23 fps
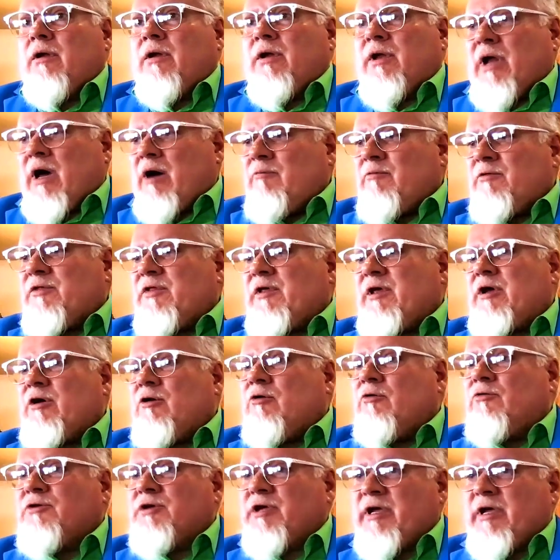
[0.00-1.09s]
not with the
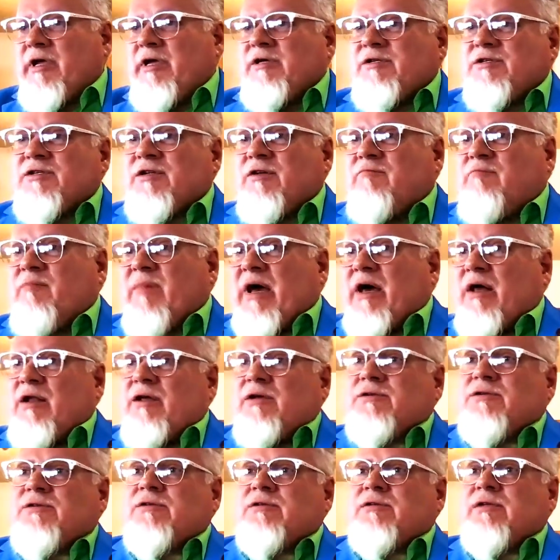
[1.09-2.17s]
old yeast of
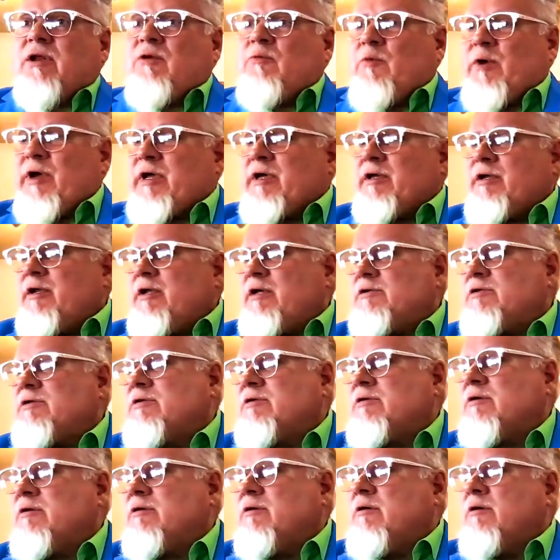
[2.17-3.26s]
malice and
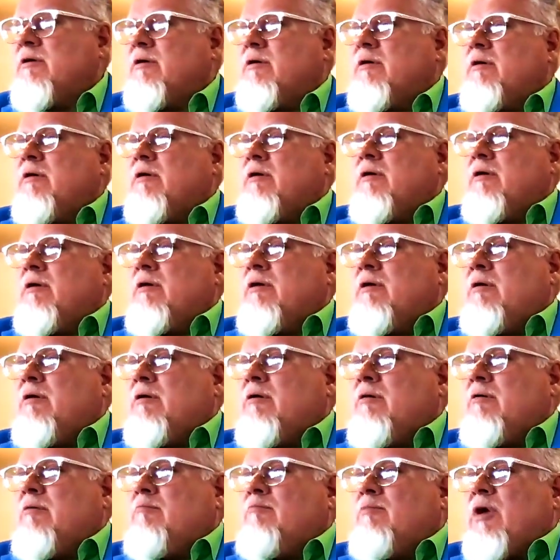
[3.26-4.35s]
wickedness,
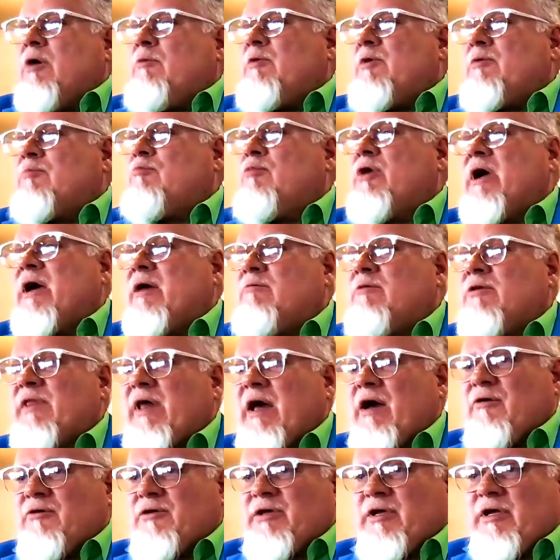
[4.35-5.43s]
but with bread
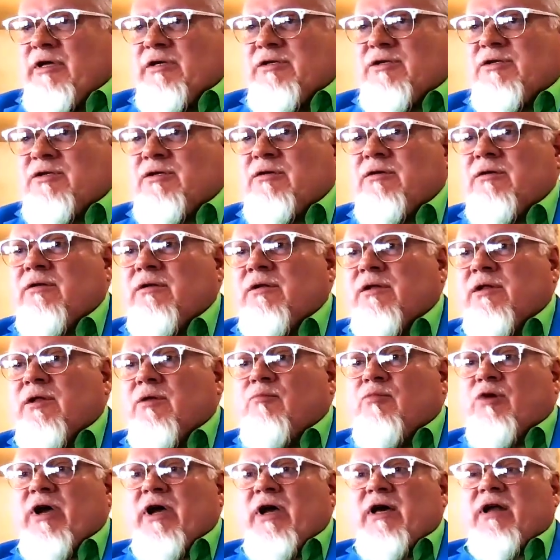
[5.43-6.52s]
without yeast, the
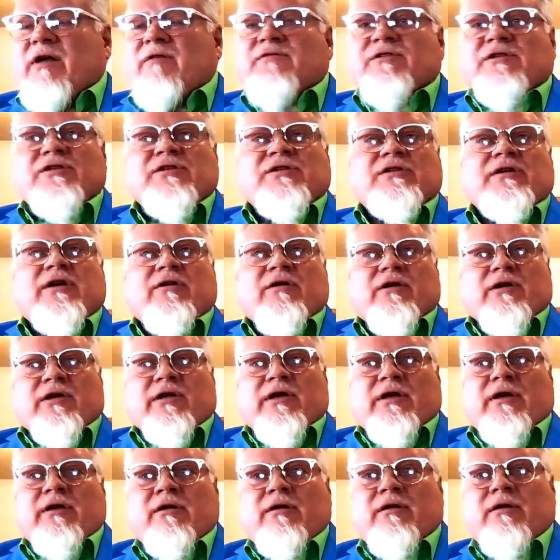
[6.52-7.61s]
bread of
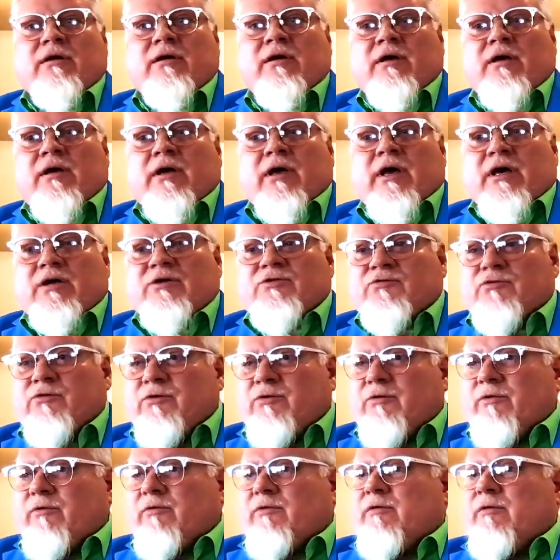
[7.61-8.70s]
sincerity and
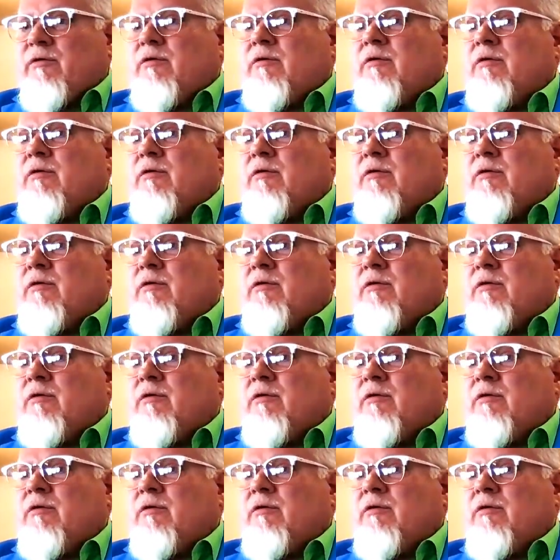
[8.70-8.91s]
truth.